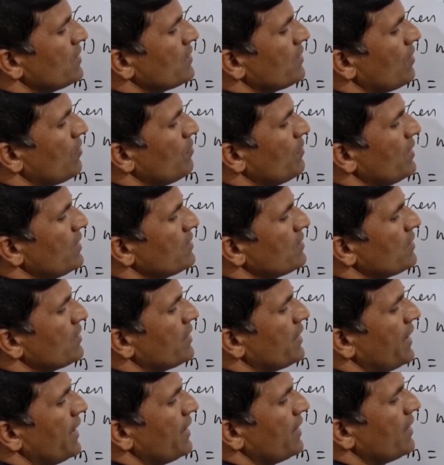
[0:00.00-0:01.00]
how much?
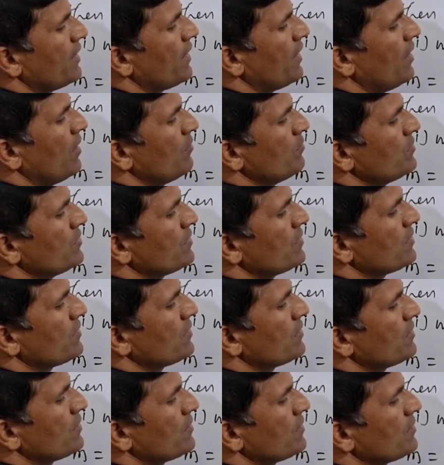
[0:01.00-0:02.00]
10 grams,